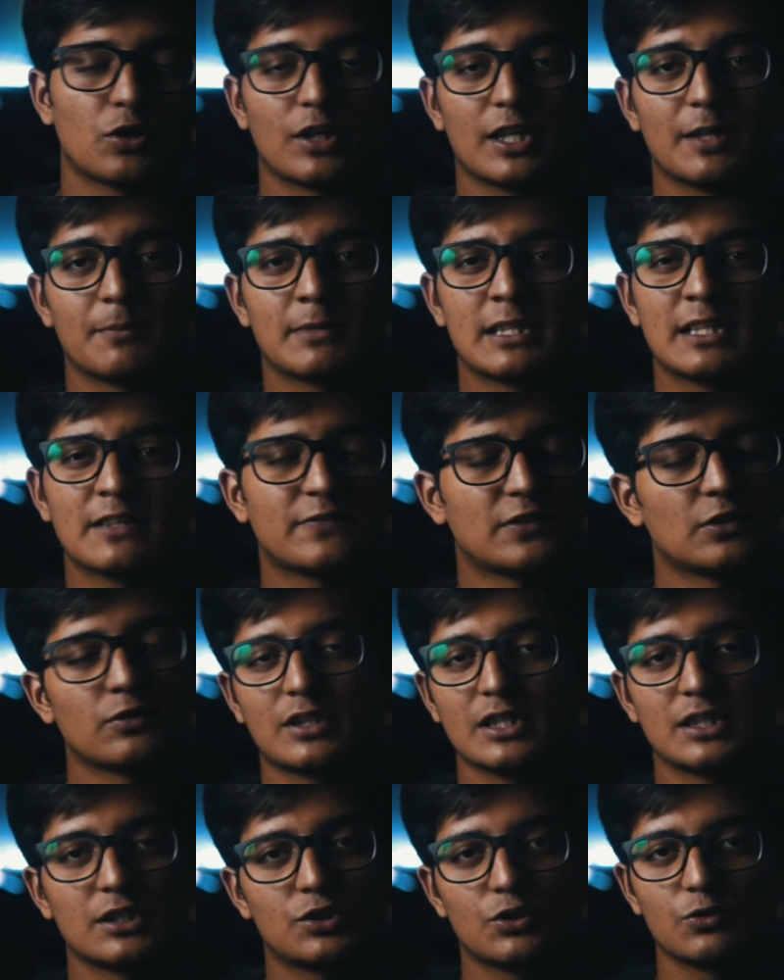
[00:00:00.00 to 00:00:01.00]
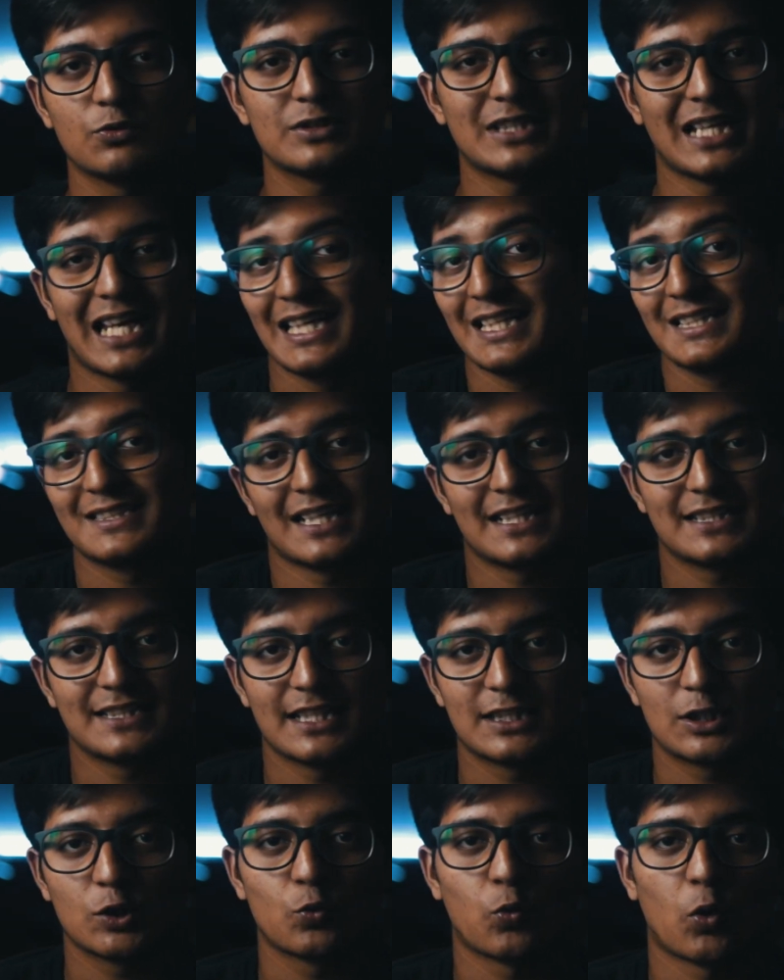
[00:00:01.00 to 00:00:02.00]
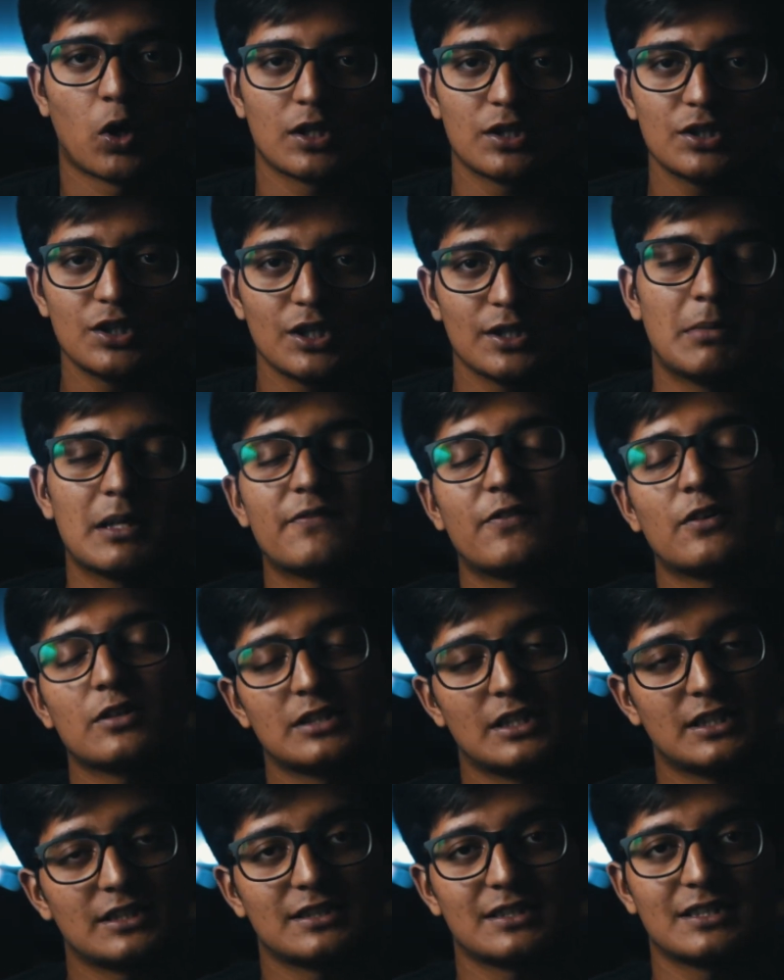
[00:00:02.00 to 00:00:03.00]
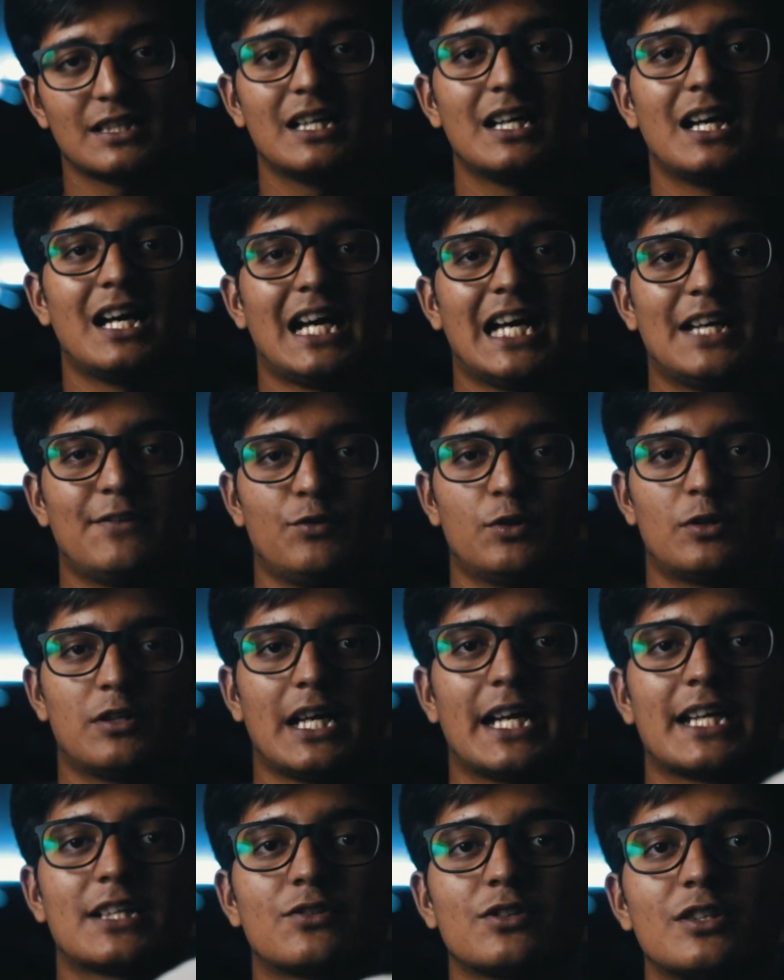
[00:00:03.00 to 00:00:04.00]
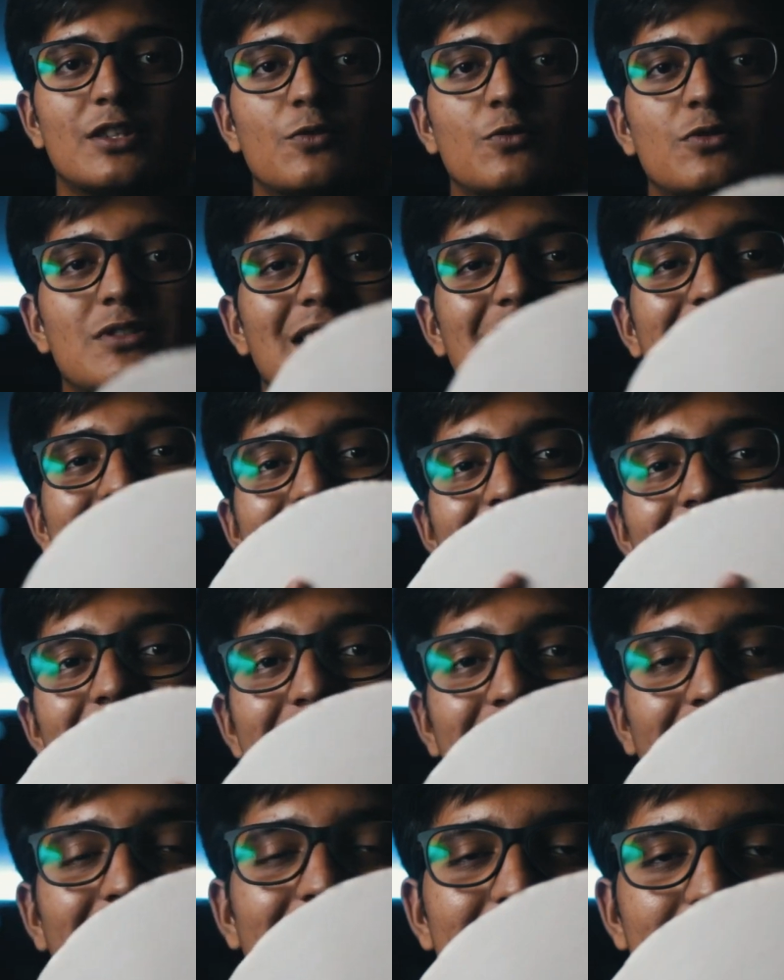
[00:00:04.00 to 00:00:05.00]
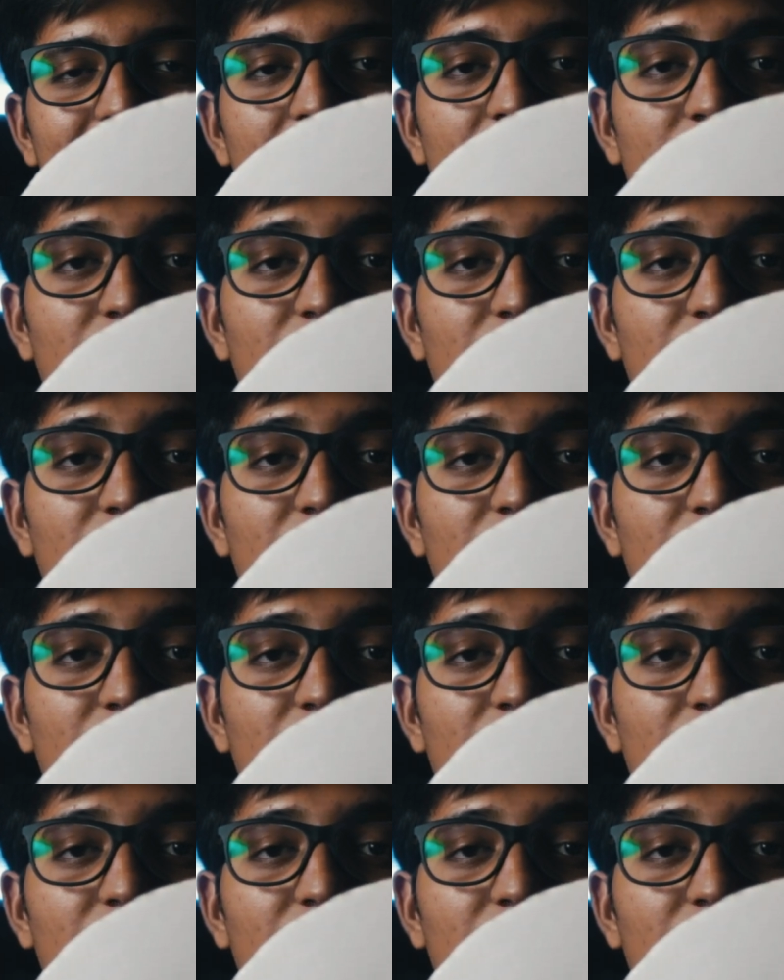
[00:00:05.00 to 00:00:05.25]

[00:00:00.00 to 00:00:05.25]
or MDF, you can choose any side that you want, but for this, I would like to use this side as a